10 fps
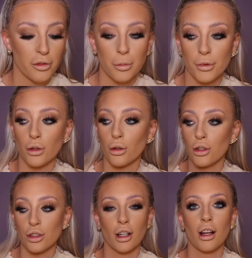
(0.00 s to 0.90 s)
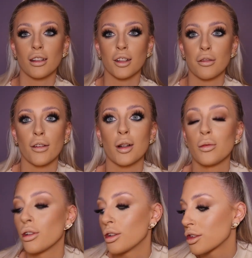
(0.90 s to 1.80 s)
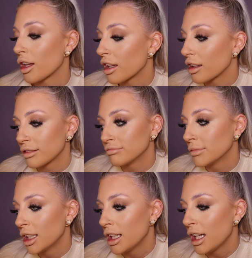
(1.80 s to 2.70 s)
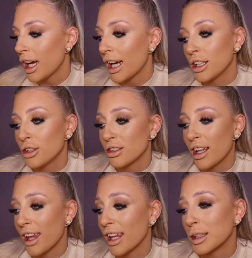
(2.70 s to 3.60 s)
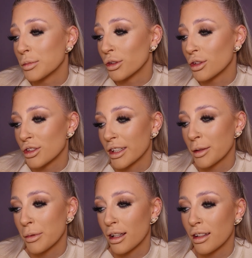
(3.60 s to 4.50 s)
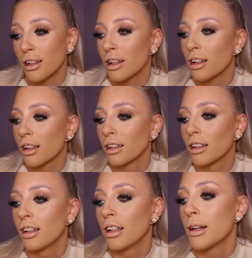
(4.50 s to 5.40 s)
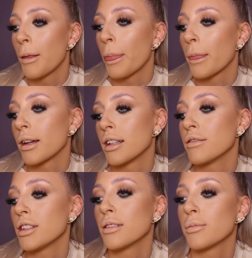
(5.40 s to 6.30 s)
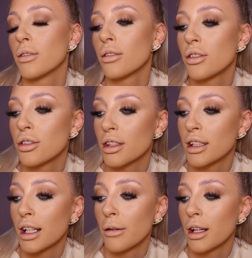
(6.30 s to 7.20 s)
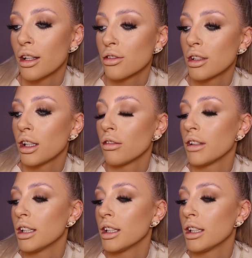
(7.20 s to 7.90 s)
for blush, I can't live without blush. Like, I used to hate blush, like I've let it. I never use blush, and now I actually love